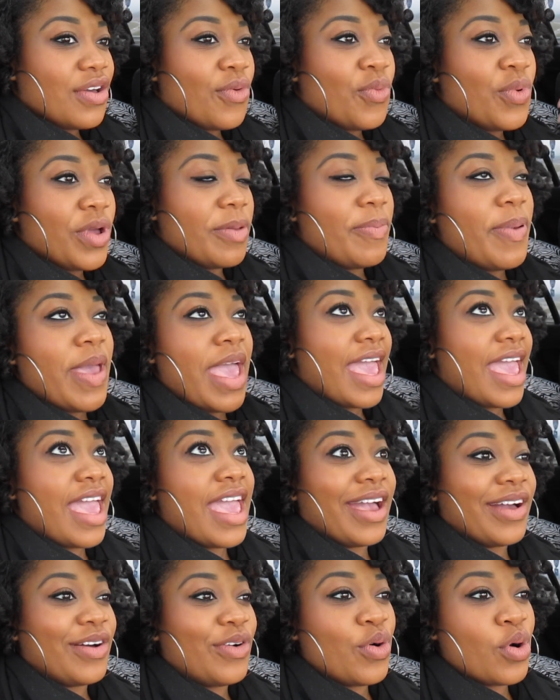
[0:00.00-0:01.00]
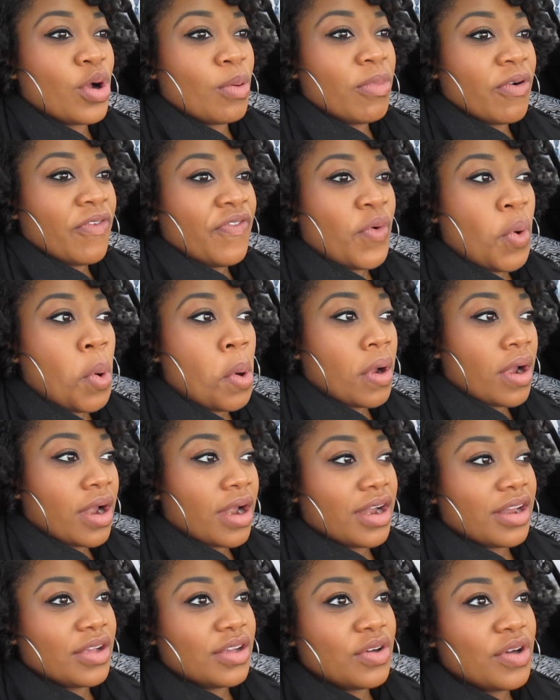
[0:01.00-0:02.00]
we pack or
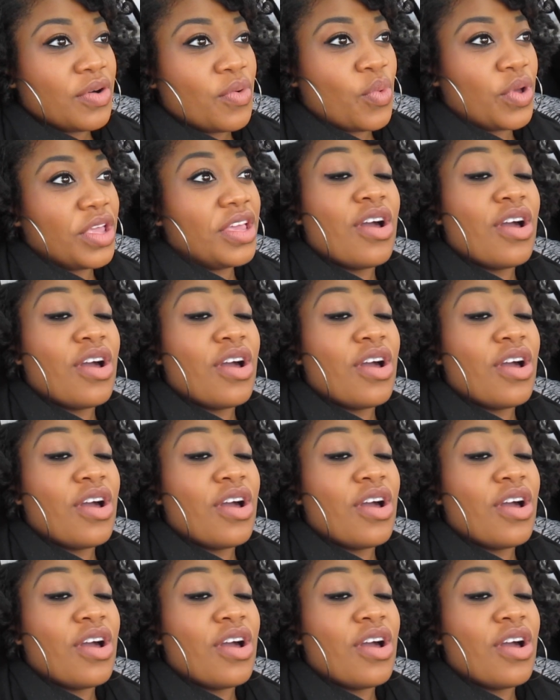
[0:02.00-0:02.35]
before we